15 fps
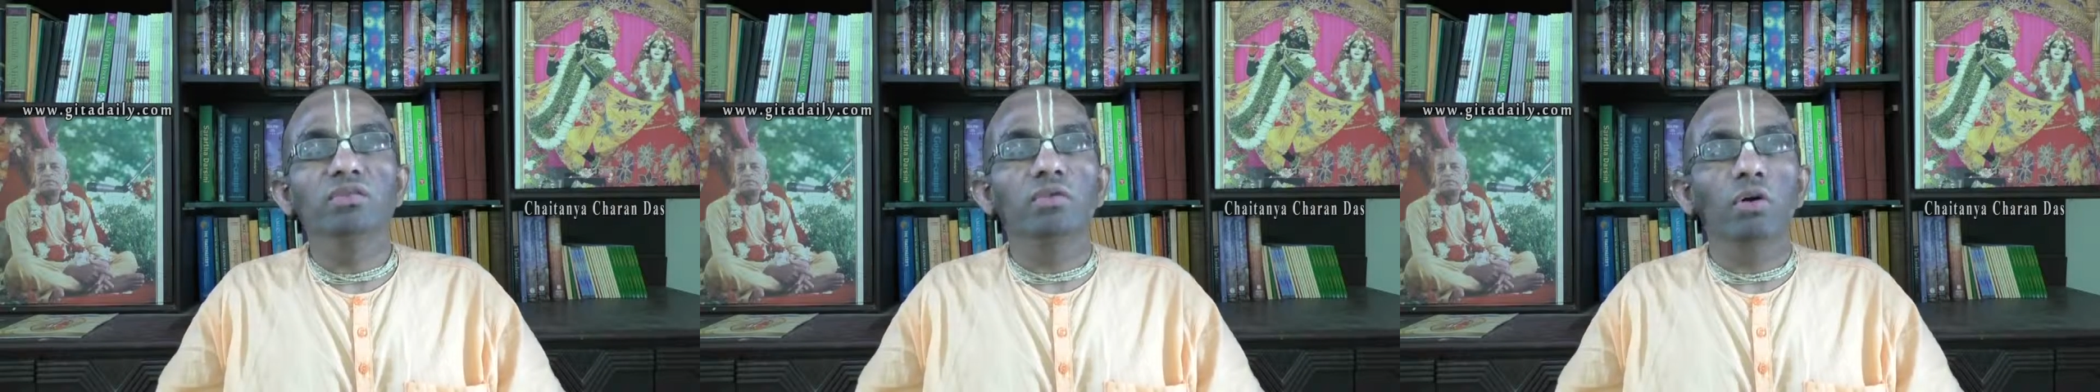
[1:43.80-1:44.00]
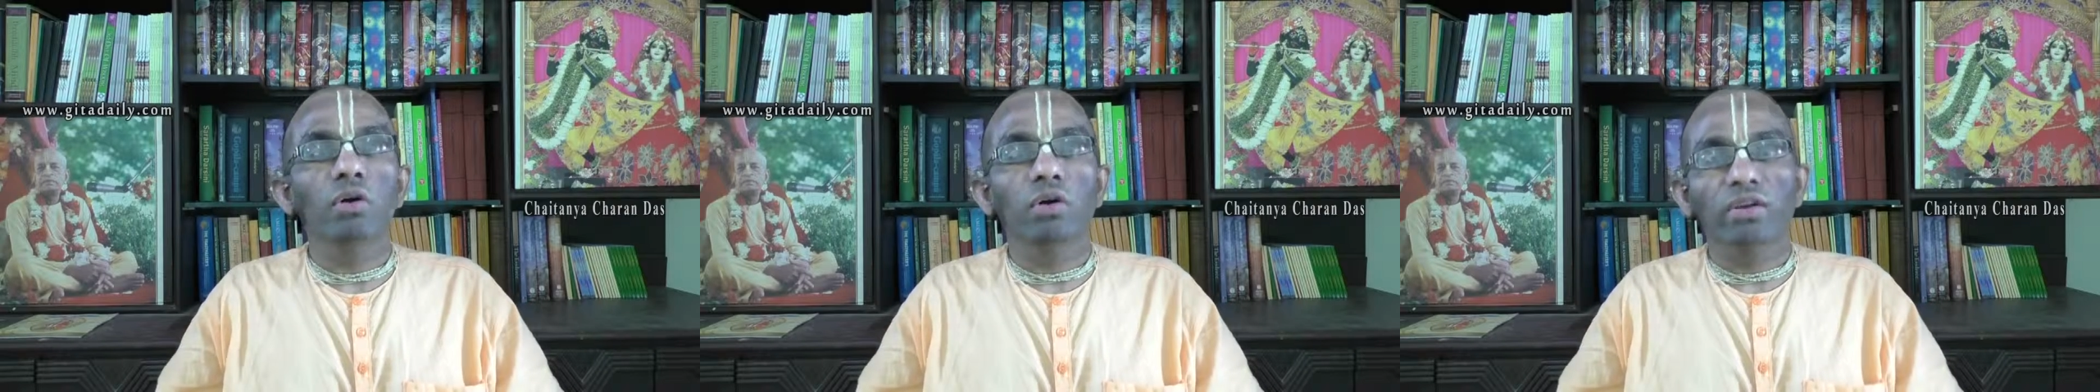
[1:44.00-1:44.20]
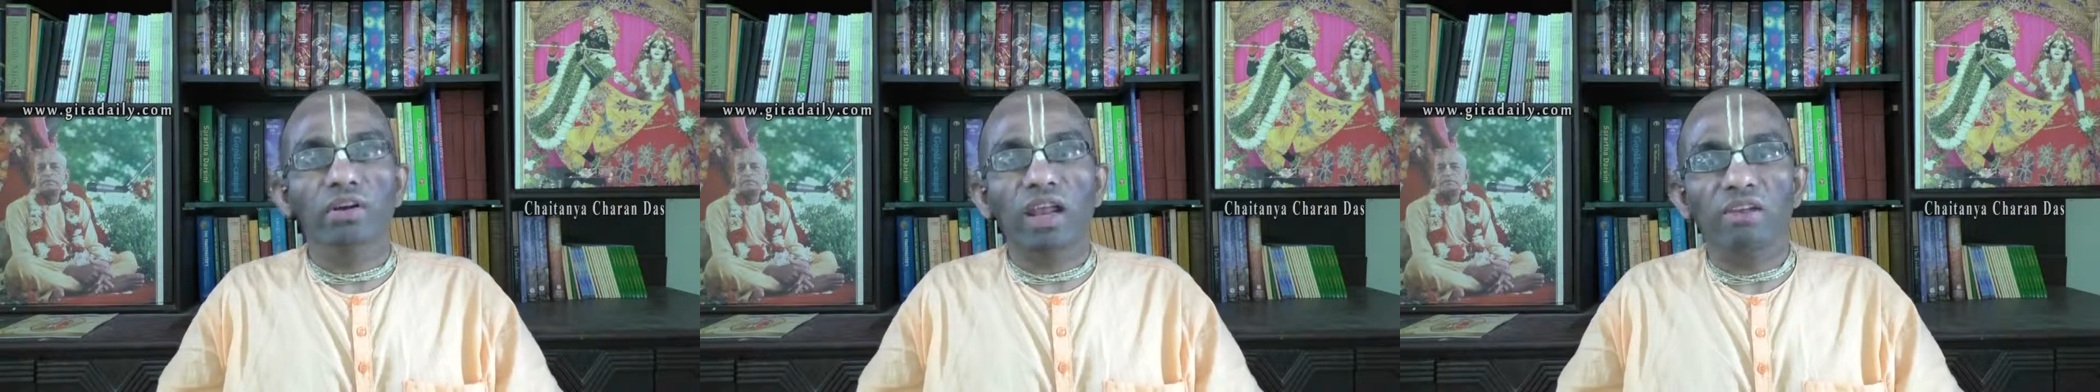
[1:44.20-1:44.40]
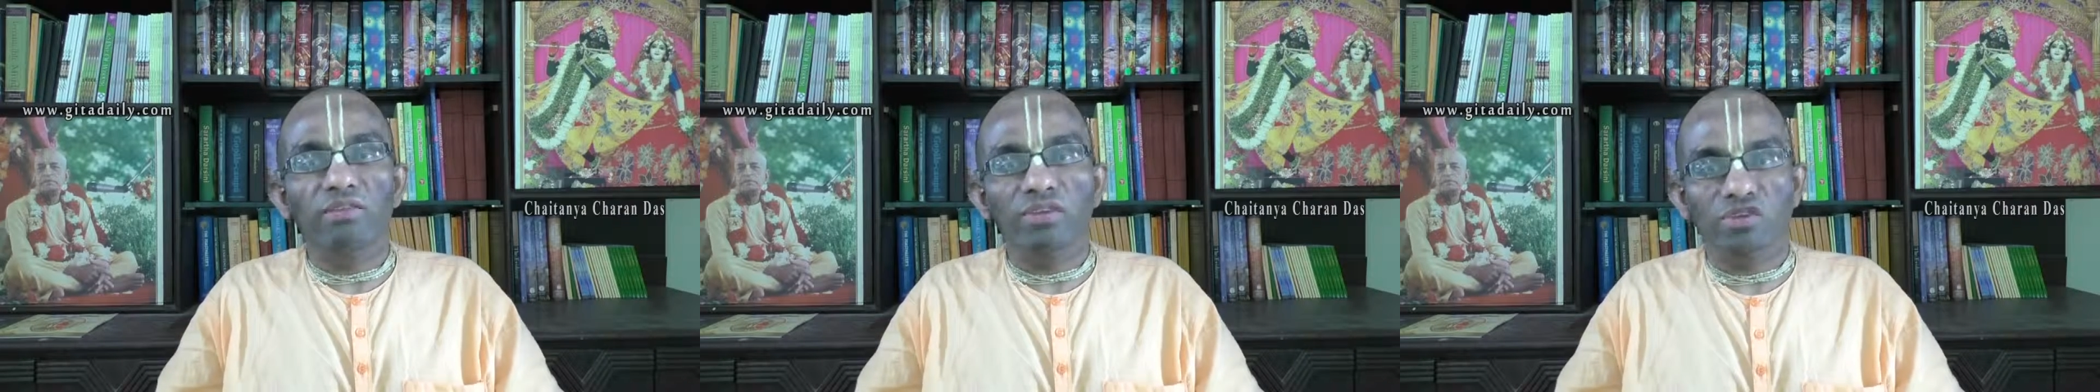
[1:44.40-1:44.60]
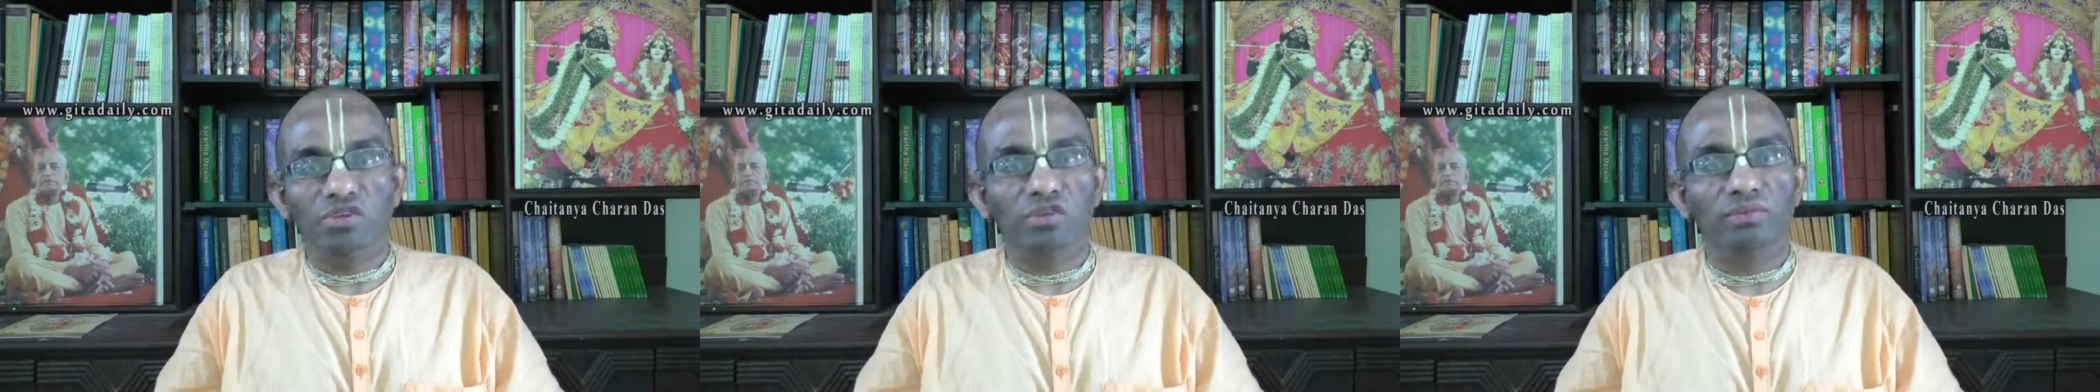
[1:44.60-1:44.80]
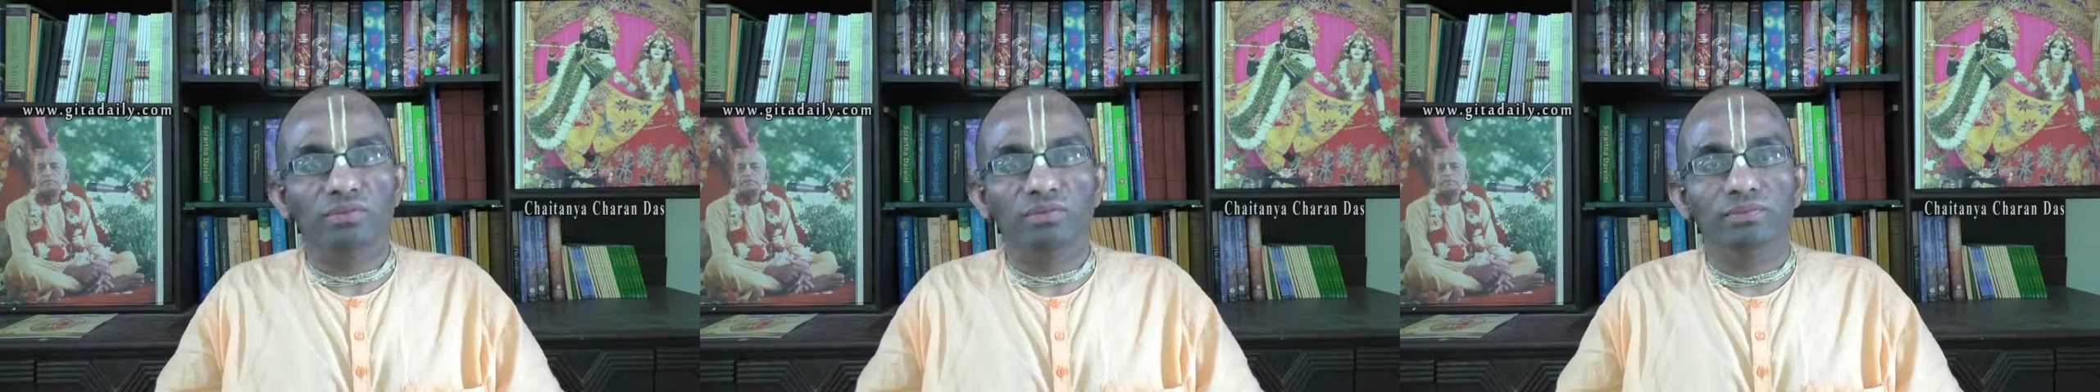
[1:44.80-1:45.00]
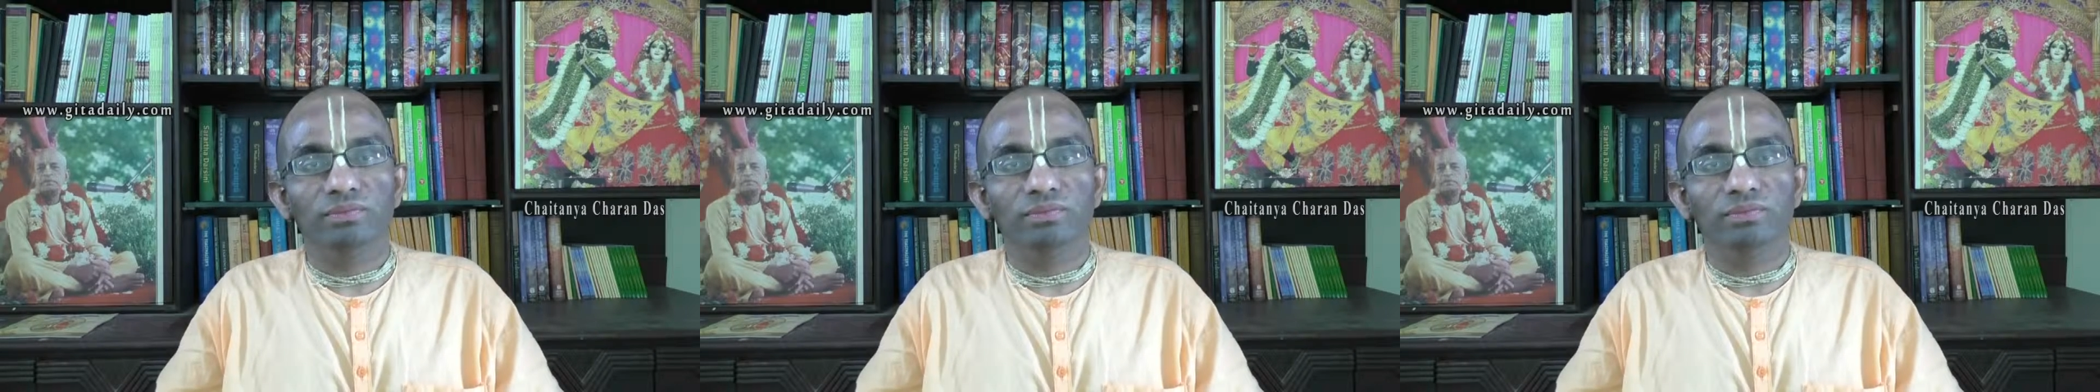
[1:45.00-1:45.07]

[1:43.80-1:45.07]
for television,